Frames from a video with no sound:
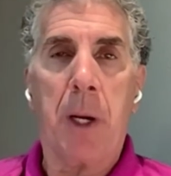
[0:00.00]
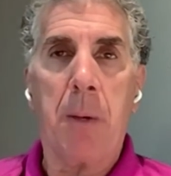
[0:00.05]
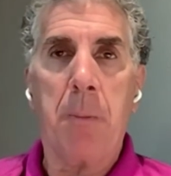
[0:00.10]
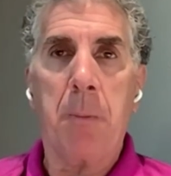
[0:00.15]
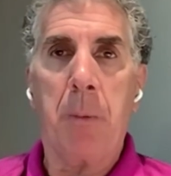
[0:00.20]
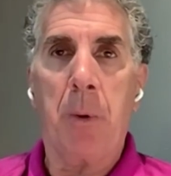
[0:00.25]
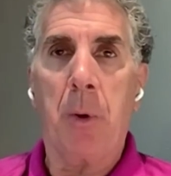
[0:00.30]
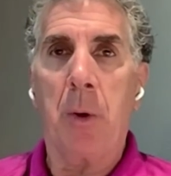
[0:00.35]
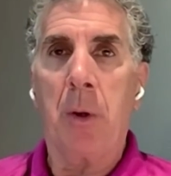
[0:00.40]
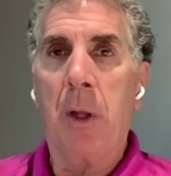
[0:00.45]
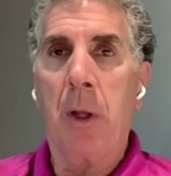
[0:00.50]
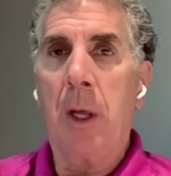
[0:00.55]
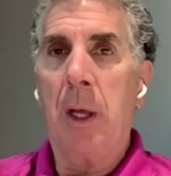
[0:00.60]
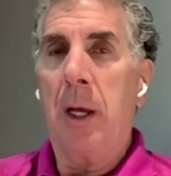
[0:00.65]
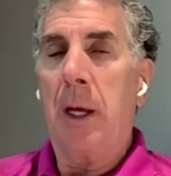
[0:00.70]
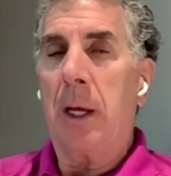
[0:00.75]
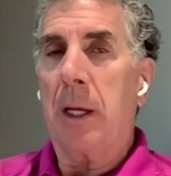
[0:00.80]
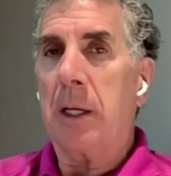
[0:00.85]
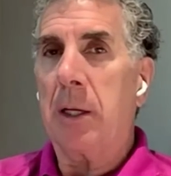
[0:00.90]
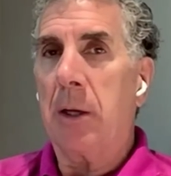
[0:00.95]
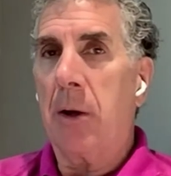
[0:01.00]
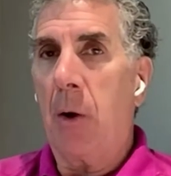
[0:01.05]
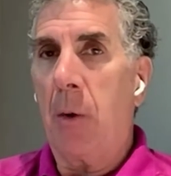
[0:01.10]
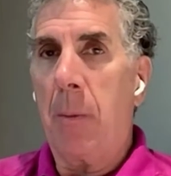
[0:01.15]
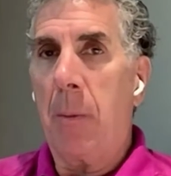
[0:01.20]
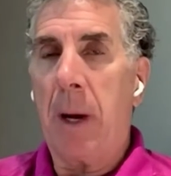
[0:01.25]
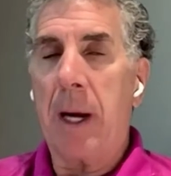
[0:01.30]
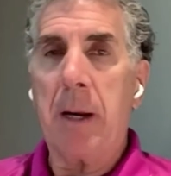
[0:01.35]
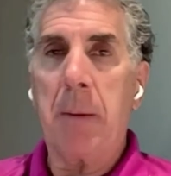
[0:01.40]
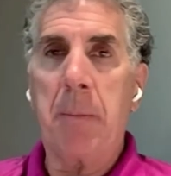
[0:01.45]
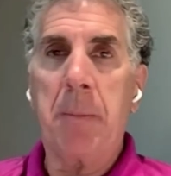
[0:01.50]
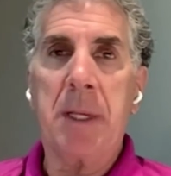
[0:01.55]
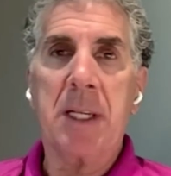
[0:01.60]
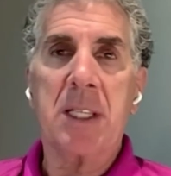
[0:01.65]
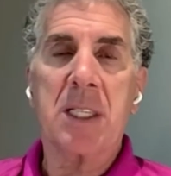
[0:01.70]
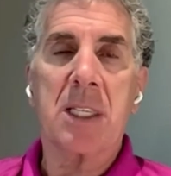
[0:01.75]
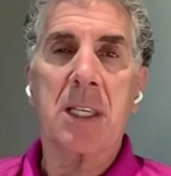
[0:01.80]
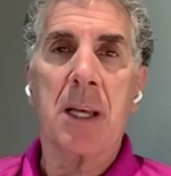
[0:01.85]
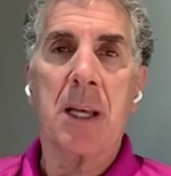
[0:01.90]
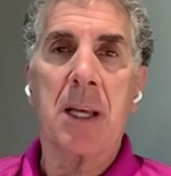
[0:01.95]
You can say that other people,
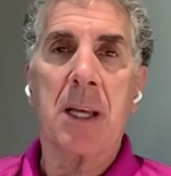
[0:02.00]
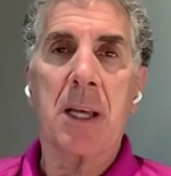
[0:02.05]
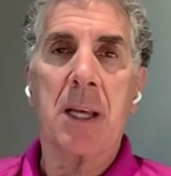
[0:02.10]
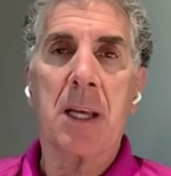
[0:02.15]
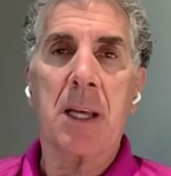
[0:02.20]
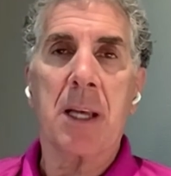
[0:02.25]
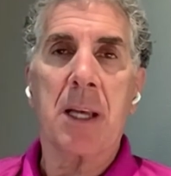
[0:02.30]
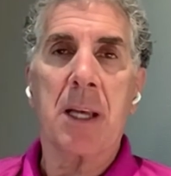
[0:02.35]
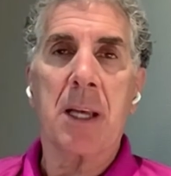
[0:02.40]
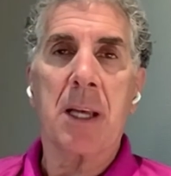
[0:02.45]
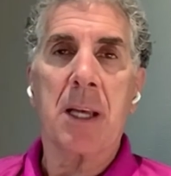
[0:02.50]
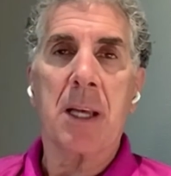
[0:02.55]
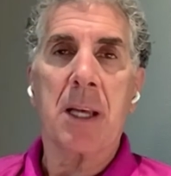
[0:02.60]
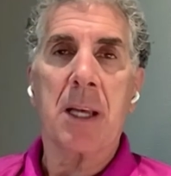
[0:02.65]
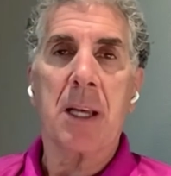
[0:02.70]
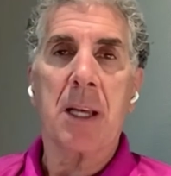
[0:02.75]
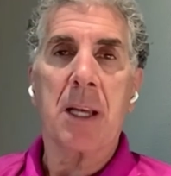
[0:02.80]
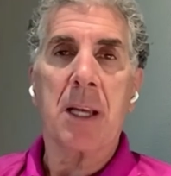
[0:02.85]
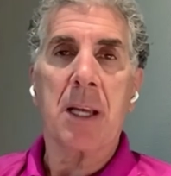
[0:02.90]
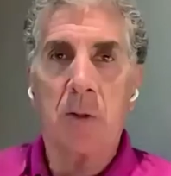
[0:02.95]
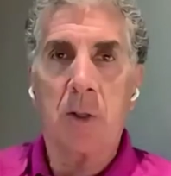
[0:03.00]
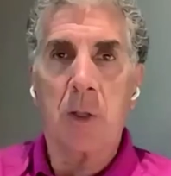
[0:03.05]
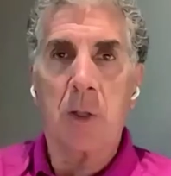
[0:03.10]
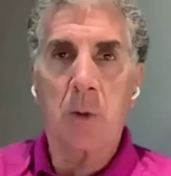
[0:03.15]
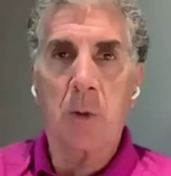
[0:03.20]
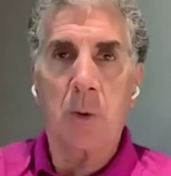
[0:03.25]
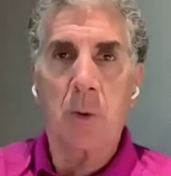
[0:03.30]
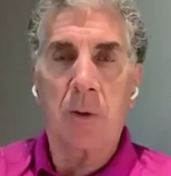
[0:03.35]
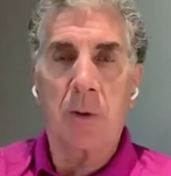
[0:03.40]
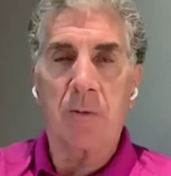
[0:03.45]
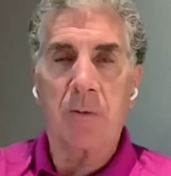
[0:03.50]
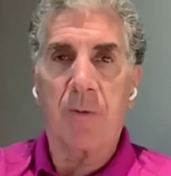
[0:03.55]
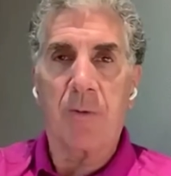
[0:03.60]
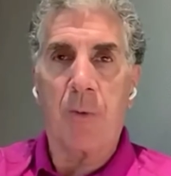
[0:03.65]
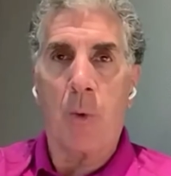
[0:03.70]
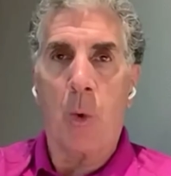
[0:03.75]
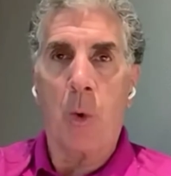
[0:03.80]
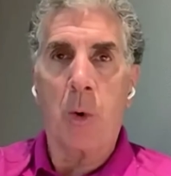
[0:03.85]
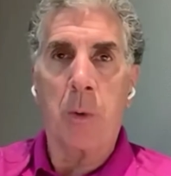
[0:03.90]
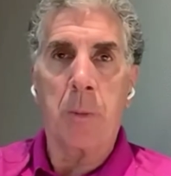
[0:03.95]
you know, might have missed something with, with,
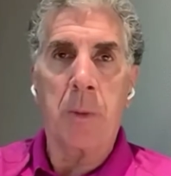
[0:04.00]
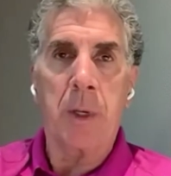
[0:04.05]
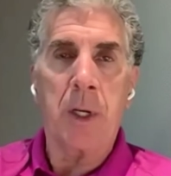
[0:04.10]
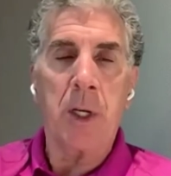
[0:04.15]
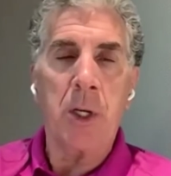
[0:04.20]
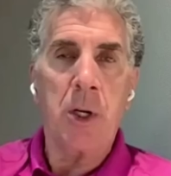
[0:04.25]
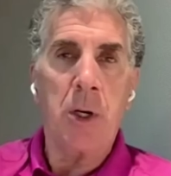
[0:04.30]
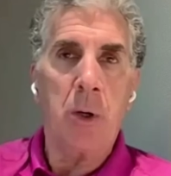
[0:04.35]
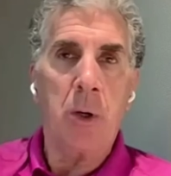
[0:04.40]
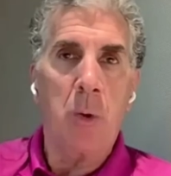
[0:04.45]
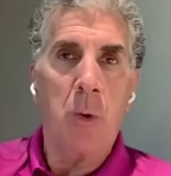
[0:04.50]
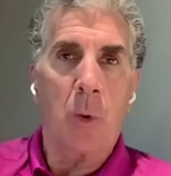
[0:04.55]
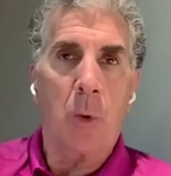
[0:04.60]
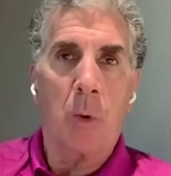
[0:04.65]
with respect to,